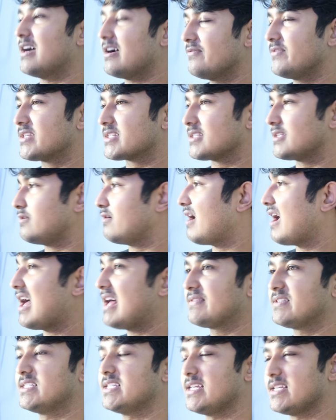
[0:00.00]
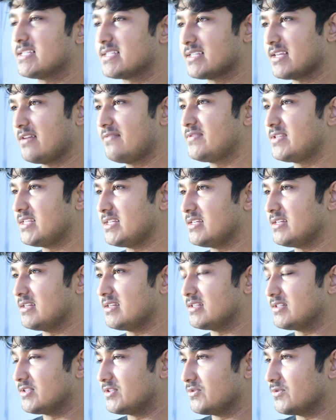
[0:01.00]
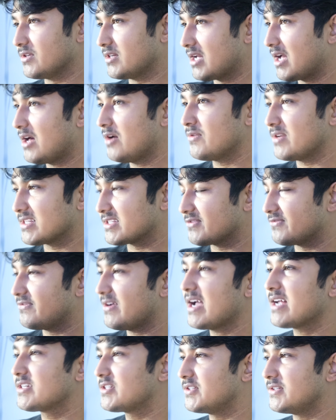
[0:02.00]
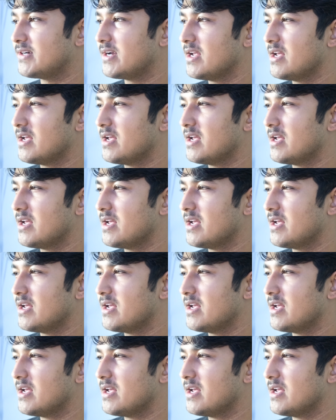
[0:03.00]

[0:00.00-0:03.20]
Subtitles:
Obviously you have to take safety into account as a factor,